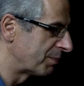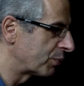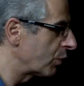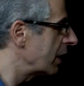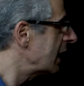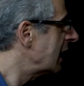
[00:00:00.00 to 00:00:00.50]

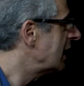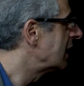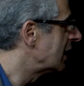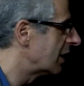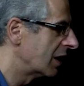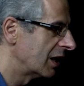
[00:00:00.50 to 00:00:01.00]

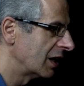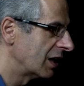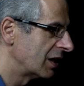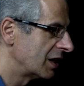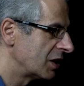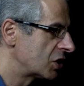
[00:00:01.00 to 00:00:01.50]
bring
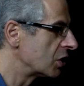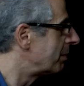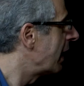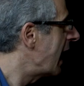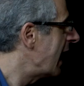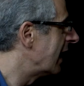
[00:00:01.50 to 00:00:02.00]
to
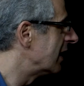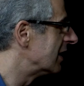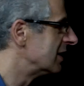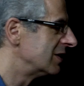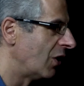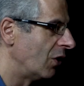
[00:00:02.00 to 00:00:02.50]
bear
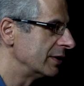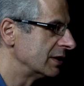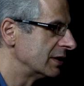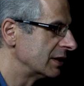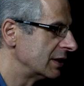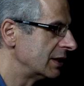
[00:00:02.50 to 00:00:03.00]

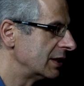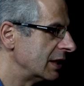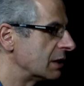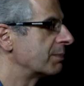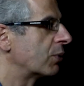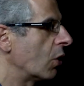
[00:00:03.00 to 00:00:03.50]
on
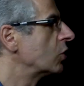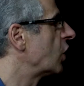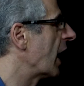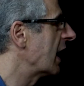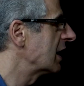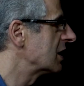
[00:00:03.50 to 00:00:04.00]
this
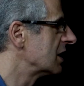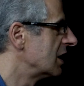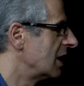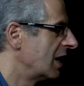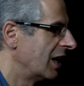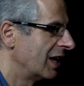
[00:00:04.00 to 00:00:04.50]
project
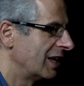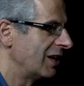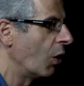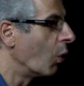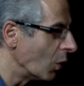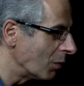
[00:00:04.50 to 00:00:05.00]

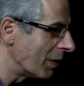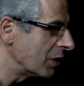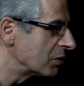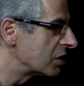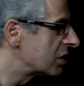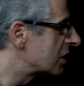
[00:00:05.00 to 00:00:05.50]

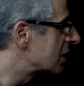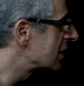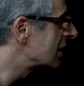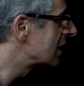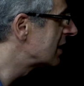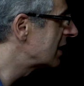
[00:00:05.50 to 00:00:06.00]

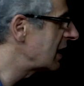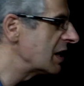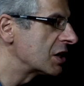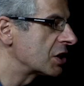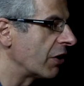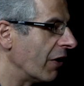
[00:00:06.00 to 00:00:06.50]
almost the
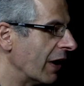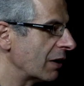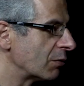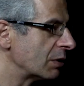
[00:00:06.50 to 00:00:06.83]
entire